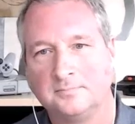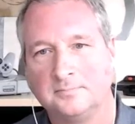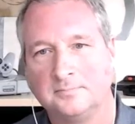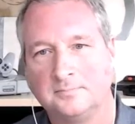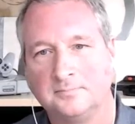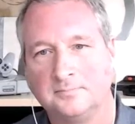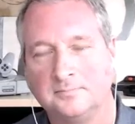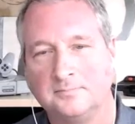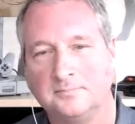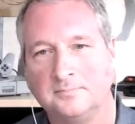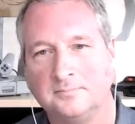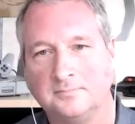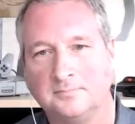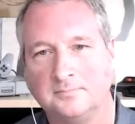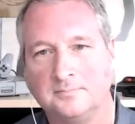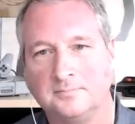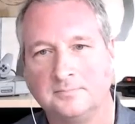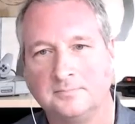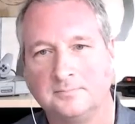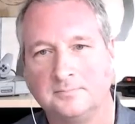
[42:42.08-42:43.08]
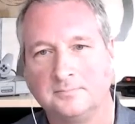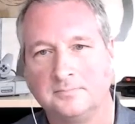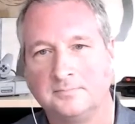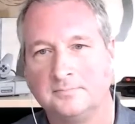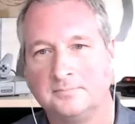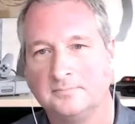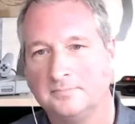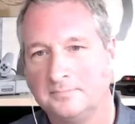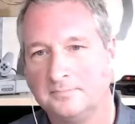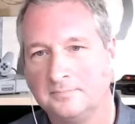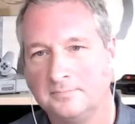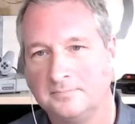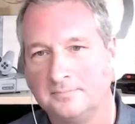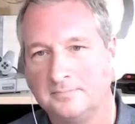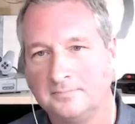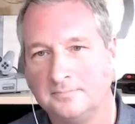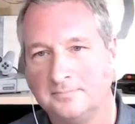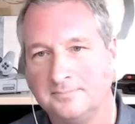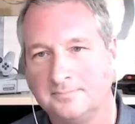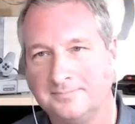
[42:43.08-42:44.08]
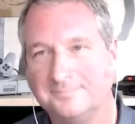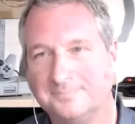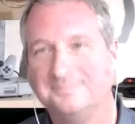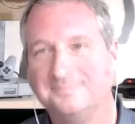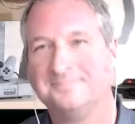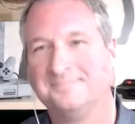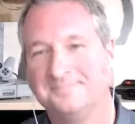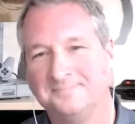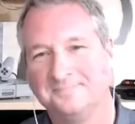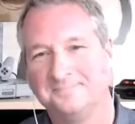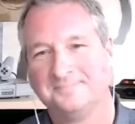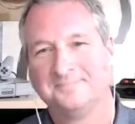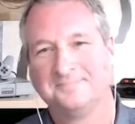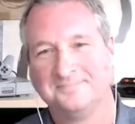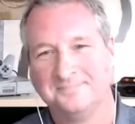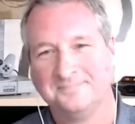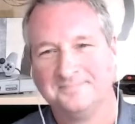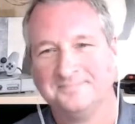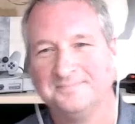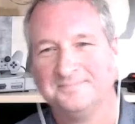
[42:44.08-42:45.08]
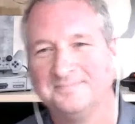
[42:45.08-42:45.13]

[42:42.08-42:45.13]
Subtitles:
[no speech]